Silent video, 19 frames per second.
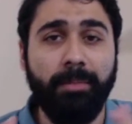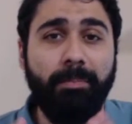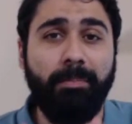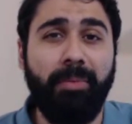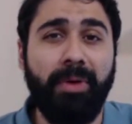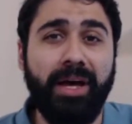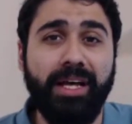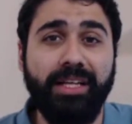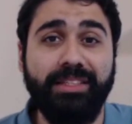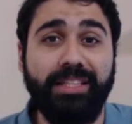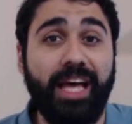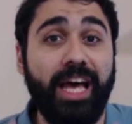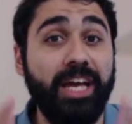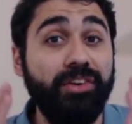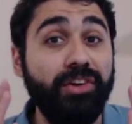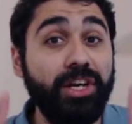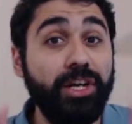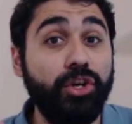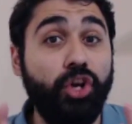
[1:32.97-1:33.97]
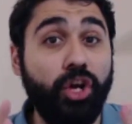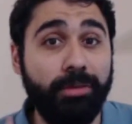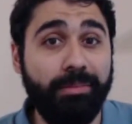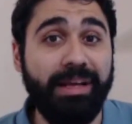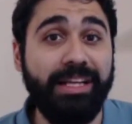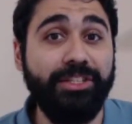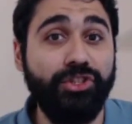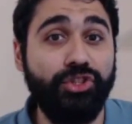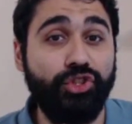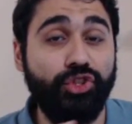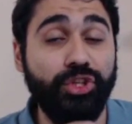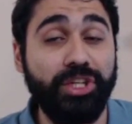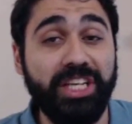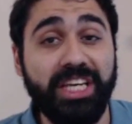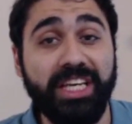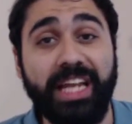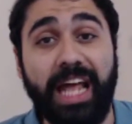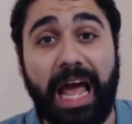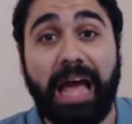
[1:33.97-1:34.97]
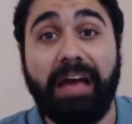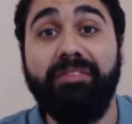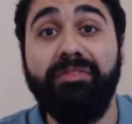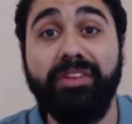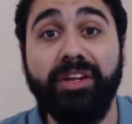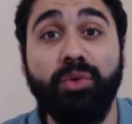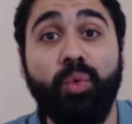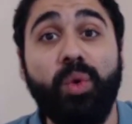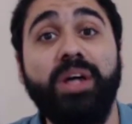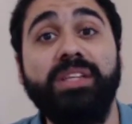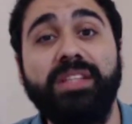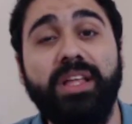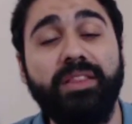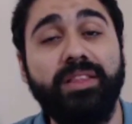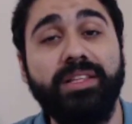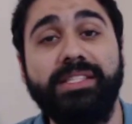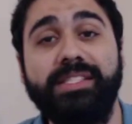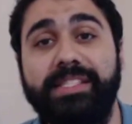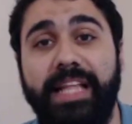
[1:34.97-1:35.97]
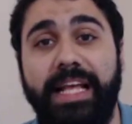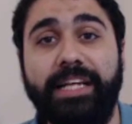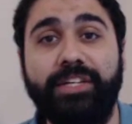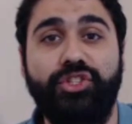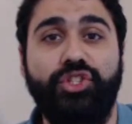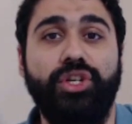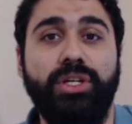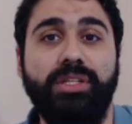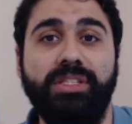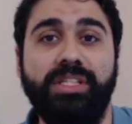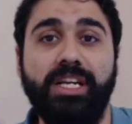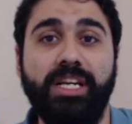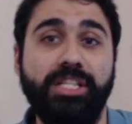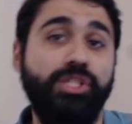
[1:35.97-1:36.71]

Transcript: but I really recommend to hear every word in this lecture